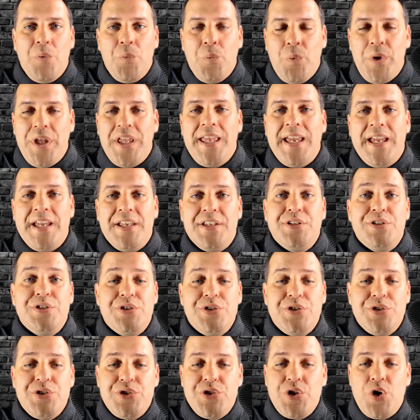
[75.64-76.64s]
We get
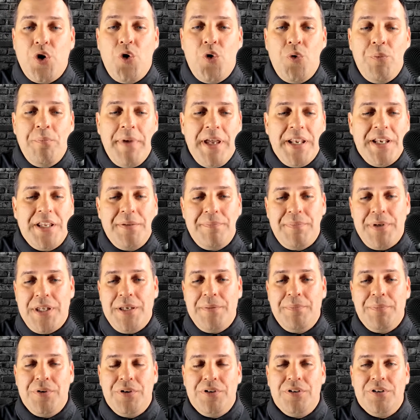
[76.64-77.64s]
so many
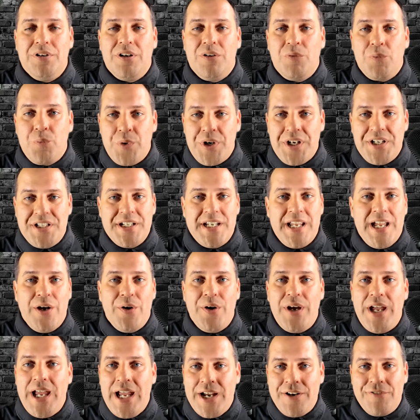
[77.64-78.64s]
people reaching
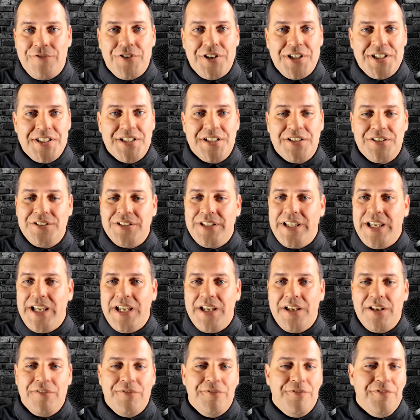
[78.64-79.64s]
out every single
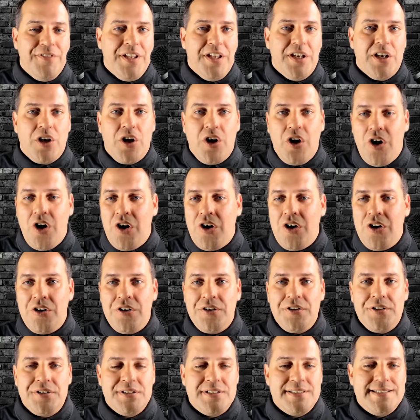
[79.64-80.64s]
day via
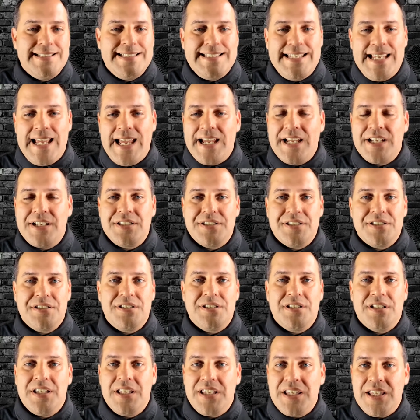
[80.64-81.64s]
calls,
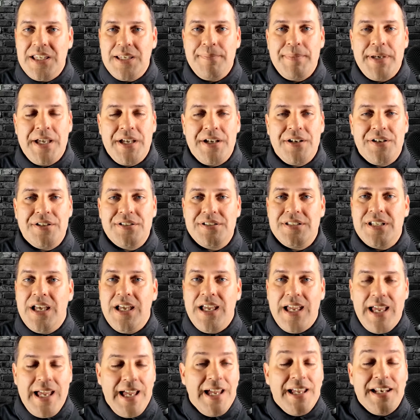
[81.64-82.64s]
texts, emails,
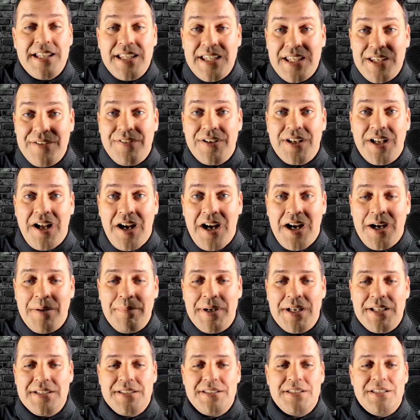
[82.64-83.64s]
and even
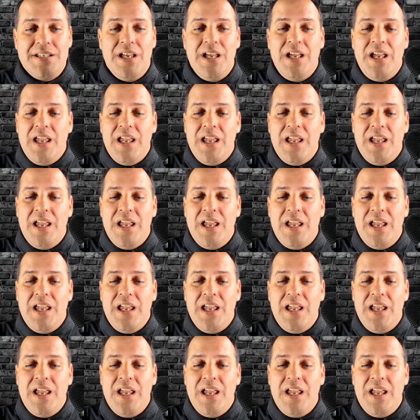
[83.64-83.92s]
comments.